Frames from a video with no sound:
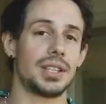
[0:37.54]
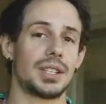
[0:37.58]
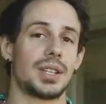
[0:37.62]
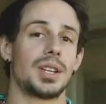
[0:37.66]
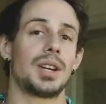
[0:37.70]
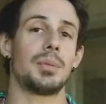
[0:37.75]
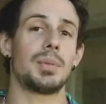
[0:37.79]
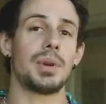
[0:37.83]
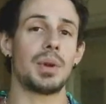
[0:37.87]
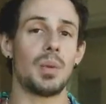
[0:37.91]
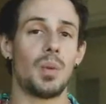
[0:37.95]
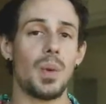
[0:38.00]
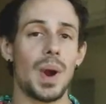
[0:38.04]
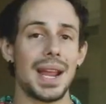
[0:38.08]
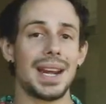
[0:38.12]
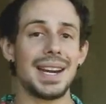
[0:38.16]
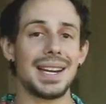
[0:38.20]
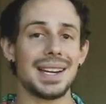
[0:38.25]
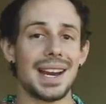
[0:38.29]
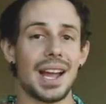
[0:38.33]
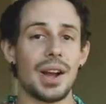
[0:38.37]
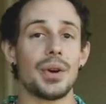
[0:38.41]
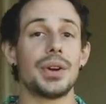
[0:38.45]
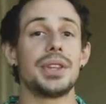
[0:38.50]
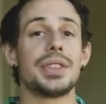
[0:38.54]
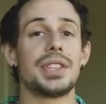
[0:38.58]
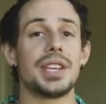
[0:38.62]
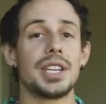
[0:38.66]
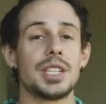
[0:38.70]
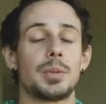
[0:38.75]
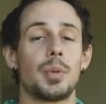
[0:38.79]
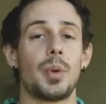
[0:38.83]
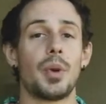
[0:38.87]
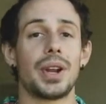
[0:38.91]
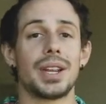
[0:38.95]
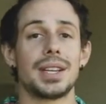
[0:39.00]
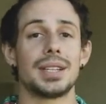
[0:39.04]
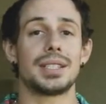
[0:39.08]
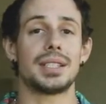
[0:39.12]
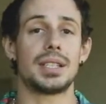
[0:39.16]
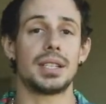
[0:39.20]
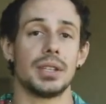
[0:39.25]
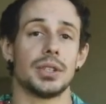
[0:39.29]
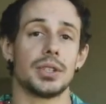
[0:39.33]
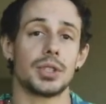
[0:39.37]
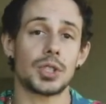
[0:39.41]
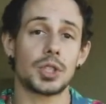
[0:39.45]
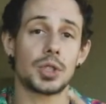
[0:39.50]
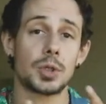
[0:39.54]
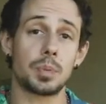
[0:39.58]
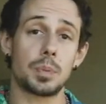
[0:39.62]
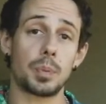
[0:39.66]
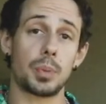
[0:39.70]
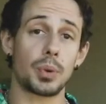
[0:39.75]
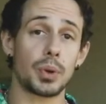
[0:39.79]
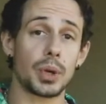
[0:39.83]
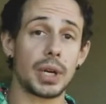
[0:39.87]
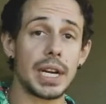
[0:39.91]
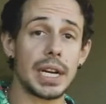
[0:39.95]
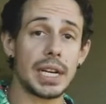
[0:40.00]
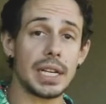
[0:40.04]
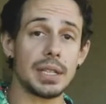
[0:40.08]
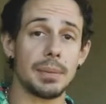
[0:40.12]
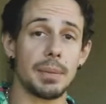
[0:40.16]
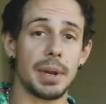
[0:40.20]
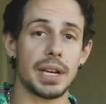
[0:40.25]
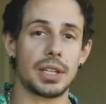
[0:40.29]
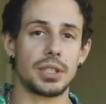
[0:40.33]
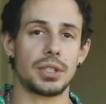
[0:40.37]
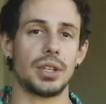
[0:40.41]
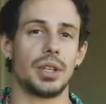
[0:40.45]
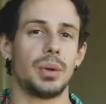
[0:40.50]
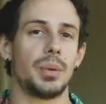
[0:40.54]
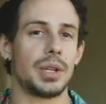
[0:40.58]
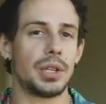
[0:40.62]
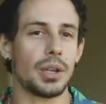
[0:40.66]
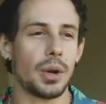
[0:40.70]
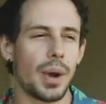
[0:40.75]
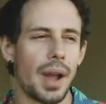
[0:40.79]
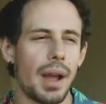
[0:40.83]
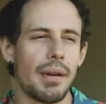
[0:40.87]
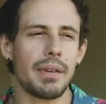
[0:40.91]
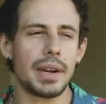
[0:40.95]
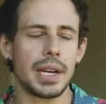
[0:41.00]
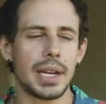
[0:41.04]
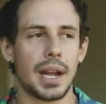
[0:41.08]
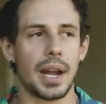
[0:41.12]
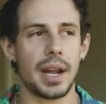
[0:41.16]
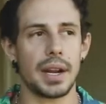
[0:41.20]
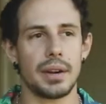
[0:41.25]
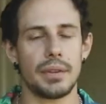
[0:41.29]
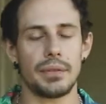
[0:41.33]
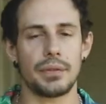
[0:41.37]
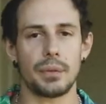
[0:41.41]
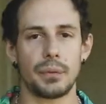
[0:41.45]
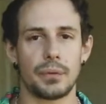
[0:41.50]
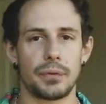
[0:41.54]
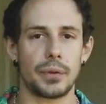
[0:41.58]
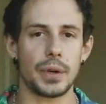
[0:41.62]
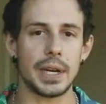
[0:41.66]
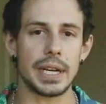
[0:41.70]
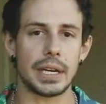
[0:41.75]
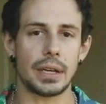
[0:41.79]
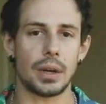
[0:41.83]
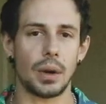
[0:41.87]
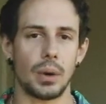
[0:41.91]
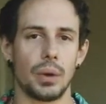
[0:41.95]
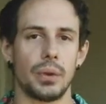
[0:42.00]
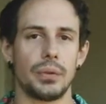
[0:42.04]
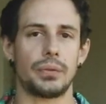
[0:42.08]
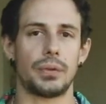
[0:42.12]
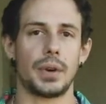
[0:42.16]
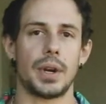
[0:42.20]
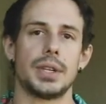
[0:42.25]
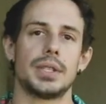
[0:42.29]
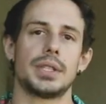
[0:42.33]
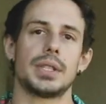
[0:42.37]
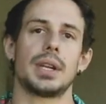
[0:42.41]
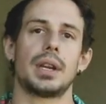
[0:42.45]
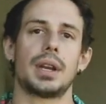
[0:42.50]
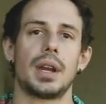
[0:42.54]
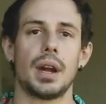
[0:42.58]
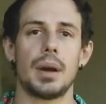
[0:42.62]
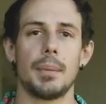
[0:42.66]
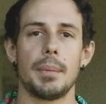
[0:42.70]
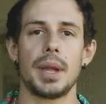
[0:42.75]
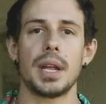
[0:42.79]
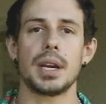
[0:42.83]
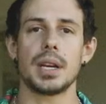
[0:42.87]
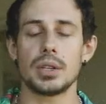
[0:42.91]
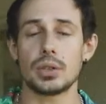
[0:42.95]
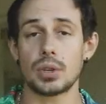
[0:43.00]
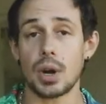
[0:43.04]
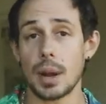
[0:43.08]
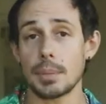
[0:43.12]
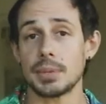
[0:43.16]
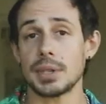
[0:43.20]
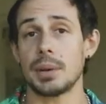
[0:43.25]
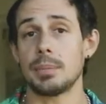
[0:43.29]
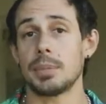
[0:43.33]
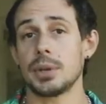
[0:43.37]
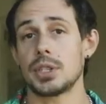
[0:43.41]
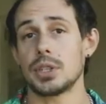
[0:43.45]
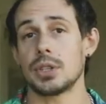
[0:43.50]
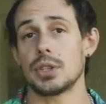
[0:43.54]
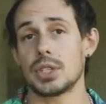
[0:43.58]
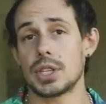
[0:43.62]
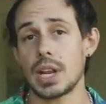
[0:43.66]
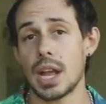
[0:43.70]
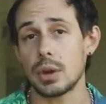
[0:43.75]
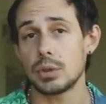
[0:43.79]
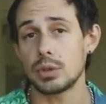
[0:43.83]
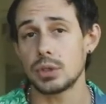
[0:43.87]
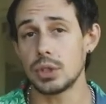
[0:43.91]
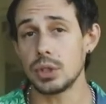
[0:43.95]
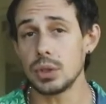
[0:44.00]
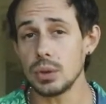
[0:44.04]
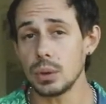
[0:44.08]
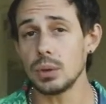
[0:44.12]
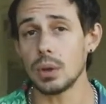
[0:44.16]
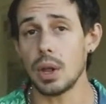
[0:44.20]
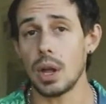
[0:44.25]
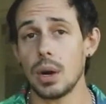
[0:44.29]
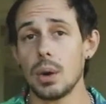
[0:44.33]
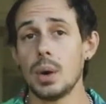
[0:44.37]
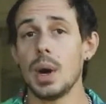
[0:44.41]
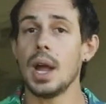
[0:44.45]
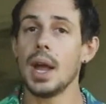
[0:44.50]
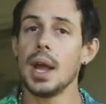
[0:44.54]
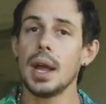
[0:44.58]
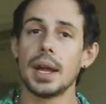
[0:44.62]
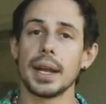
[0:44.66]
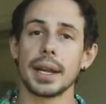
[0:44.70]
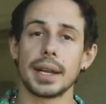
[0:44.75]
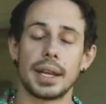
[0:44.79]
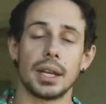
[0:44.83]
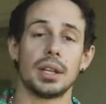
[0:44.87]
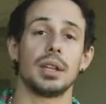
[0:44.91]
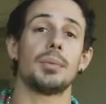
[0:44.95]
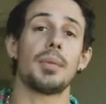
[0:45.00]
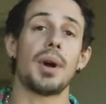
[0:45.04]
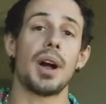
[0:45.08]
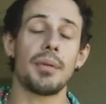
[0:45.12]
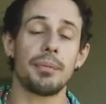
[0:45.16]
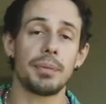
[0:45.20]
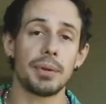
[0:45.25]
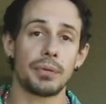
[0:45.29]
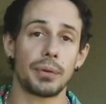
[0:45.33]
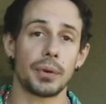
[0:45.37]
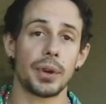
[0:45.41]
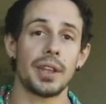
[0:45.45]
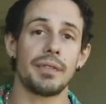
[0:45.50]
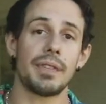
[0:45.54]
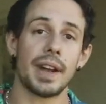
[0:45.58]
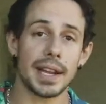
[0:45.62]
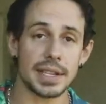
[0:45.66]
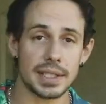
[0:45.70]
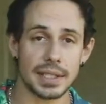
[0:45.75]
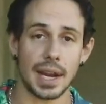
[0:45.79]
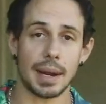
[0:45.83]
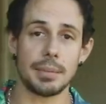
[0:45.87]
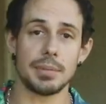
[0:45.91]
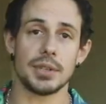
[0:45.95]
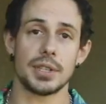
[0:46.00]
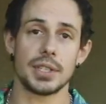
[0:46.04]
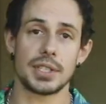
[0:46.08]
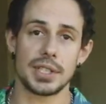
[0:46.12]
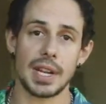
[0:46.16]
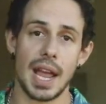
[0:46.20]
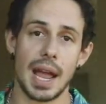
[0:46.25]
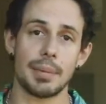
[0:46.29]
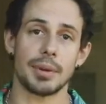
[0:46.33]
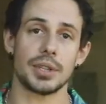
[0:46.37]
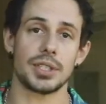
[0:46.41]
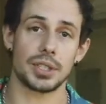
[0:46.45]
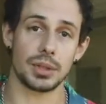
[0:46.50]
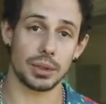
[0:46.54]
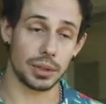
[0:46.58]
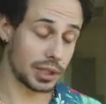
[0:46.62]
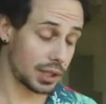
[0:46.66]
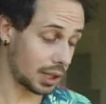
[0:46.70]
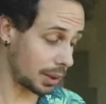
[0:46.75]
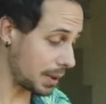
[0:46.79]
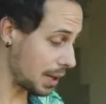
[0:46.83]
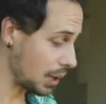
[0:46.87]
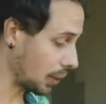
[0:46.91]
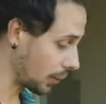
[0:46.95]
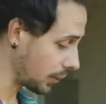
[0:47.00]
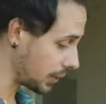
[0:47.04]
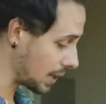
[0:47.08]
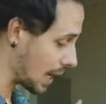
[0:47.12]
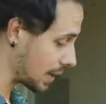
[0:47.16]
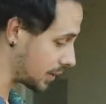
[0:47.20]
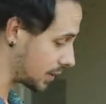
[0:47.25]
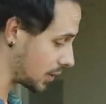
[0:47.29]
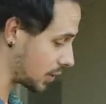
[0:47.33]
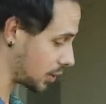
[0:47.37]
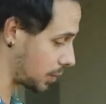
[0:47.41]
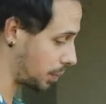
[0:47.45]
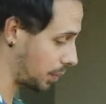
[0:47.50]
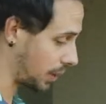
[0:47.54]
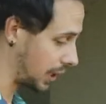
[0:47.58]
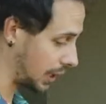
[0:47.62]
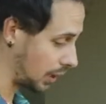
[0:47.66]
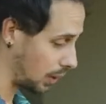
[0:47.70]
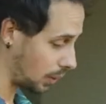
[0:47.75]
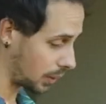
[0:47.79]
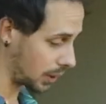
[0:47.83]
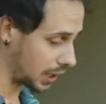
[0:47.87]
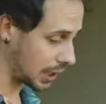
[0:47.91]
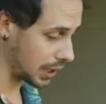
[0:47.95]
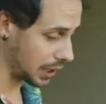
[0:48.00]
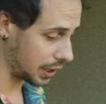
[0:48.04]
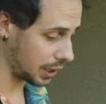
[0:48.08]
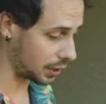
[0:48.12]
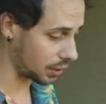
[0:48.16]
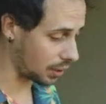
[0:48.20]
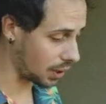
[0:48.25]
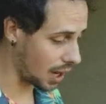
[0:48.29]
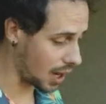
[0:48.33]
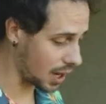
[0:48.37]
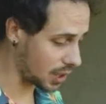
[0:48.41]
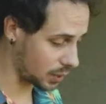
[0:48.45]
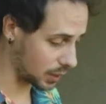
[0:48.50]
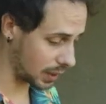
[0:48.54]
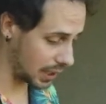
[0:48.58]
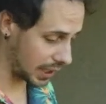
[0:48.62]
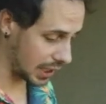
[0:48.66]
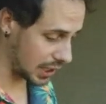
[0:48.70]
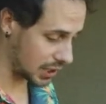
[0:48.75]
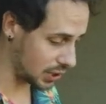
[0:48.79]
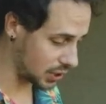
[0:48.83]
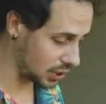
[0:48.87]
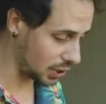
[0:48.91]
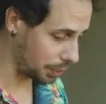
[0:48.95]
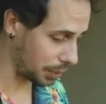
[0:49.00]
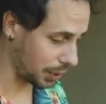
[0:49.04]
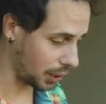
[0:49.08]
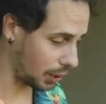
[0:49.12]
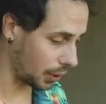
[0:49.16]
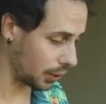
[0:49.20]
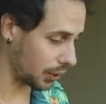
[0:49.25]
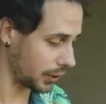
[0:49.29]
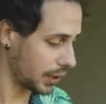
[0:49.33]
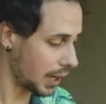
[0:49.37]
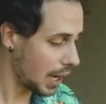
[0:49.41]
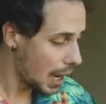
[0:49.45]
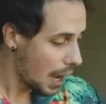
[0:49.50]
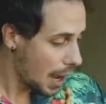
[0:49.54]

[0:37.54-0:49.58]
is gonna be waiting now at this point until spring to make sure that we don't have any kind of freak cold fronts that come in and drop temperatures down too low and kill them off before they've had time to establish. So they're gonna be holding out till spring, going into the garage when it gets super cold.